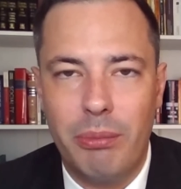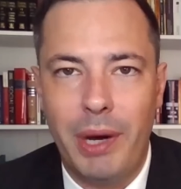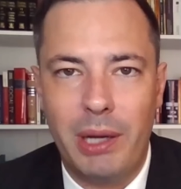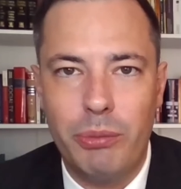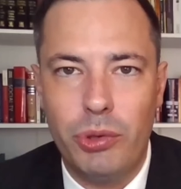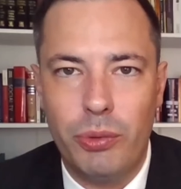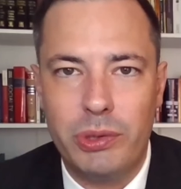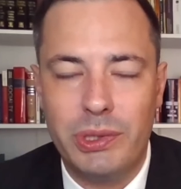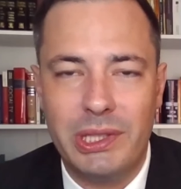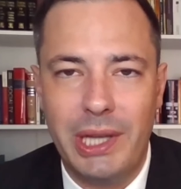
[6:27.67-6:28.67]
Bakhmut,
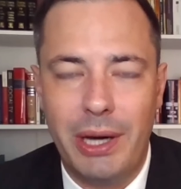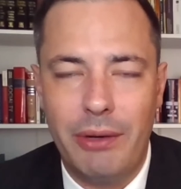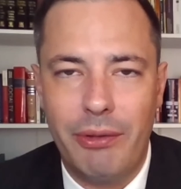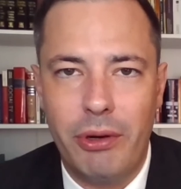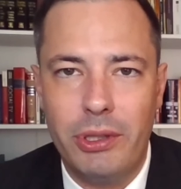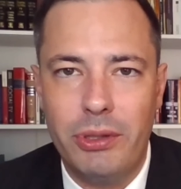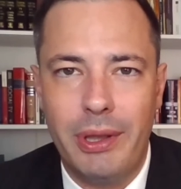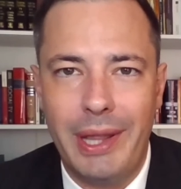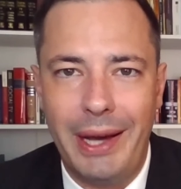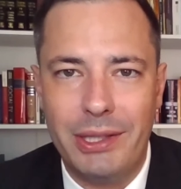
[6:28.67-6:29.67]
which was a town of
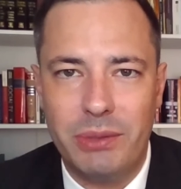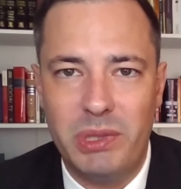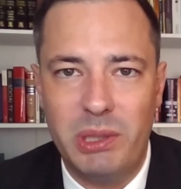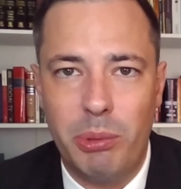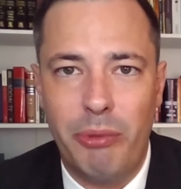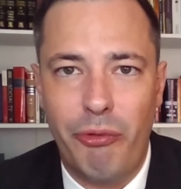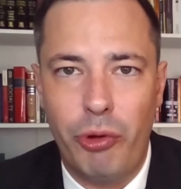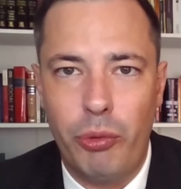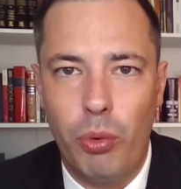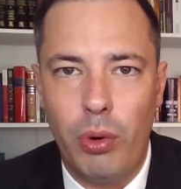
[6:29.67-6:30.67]
32,000 people before
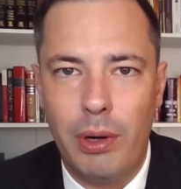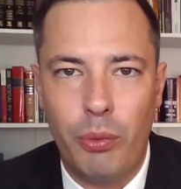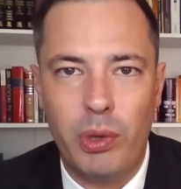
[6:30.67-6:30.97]
the war.